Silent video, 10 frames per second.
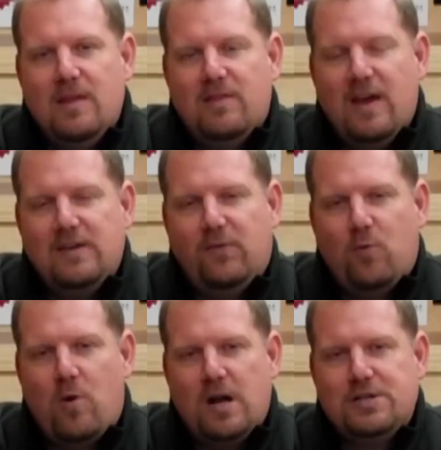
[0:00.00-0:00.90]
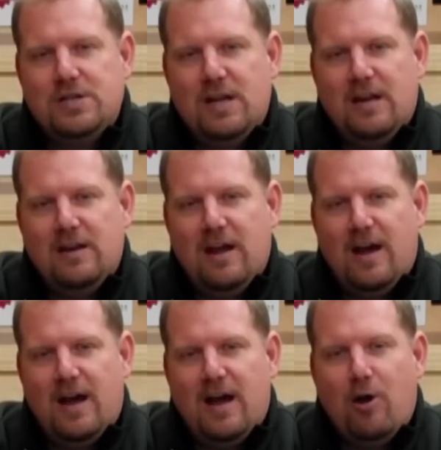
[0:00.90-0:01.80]
Thanks for watching and
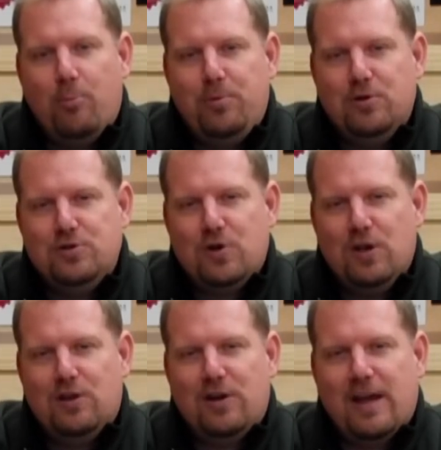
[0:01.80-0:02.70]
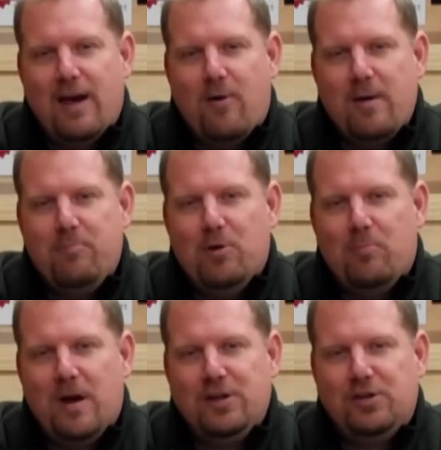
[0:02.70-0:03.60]
uh, I hope you enjoyed learning how I built
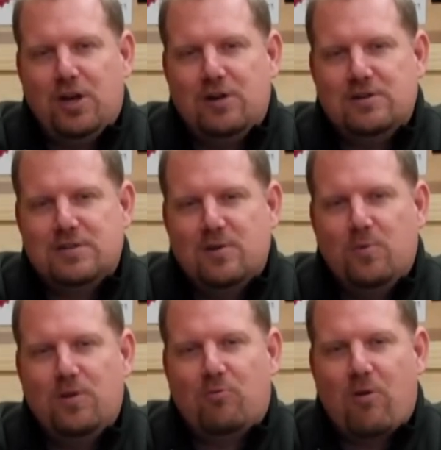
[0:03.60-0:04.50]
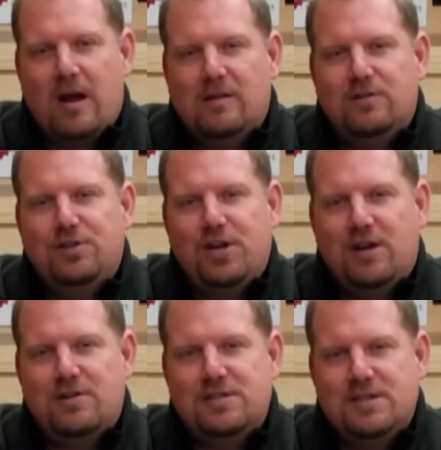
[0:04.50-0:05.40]
my shutters with the Rockler
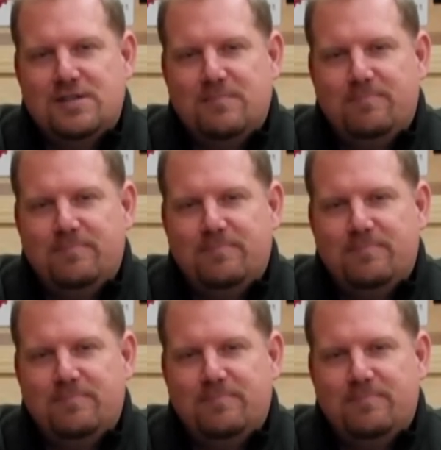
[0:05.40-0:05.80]
shutter system.